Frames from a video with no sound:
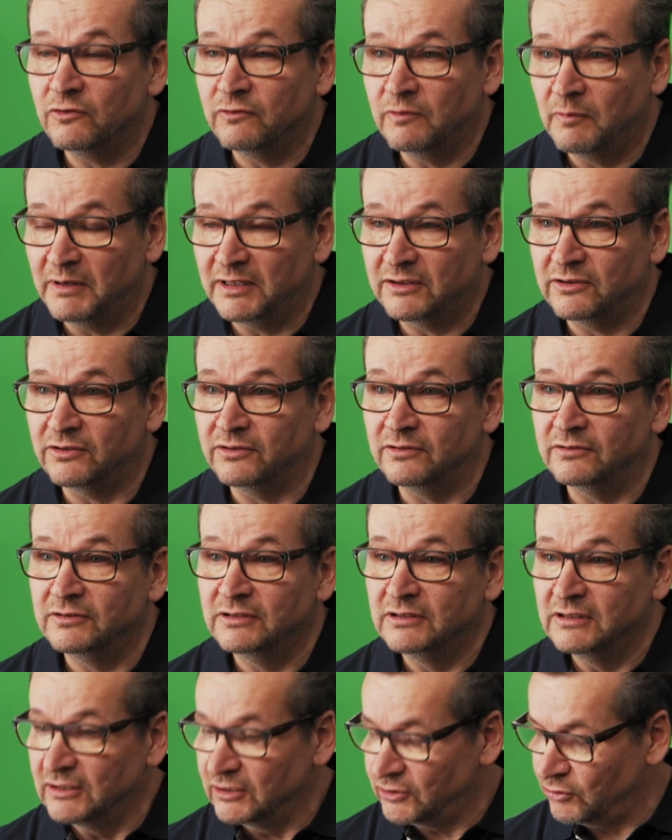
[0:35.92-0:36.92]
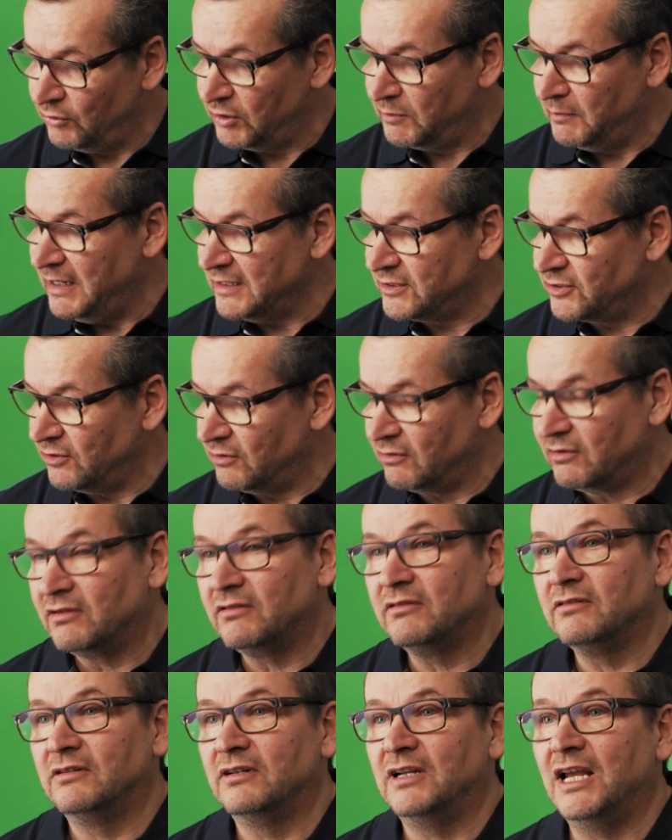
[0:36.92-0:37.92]
of a button. So it makes your
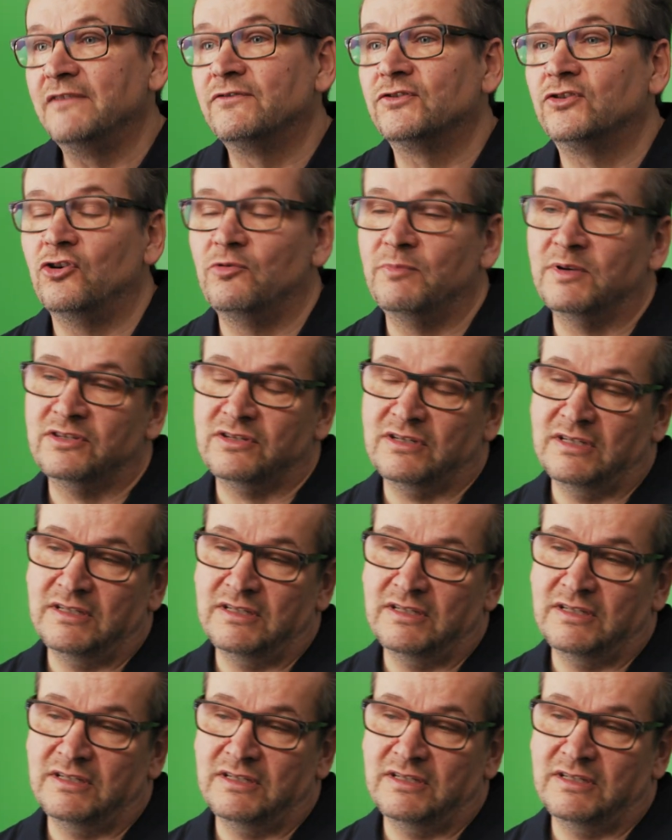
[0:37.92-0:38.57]
life so much